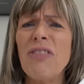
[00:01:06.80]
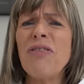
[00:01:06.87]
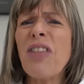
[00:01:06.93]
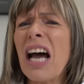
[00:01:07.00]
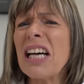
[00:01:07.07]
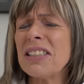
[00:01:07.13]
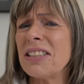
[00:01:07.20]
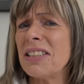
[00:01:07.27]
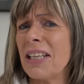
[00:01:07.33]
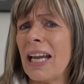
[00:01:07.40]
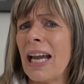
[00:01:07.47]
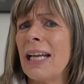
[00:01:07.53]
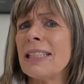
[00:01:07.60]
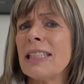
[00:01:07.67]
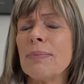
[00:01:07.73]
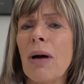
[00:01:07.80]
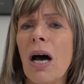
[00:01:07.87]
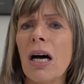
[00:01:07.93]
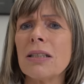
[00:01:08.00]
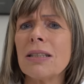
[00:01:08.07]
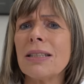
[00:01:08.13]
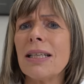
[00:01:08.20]
If that's the case,
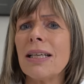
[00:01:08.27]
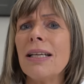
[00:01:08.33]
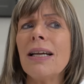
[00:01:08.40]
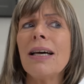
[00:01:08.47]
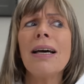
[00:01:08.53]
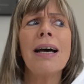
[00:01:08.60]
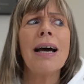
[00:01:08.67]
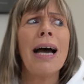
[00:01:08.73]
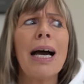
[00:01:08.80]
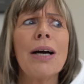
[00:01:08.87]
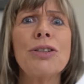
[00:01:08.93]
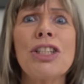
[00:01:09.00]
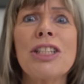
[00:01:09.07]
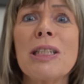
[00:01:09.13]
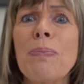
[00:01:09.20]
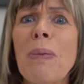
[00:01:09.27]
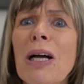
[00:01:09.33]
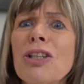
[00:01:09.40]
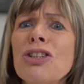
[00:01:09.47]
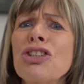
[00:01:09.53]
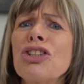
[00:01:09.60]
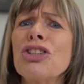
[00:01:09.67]
Martin, how do you
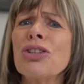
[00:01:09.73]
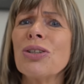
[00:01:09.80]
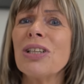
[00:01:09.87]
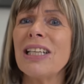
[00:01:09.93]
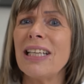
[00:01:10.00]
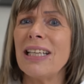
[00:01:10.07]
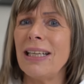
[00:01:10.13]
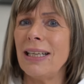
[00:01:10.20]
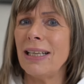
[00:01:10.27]
spell tree?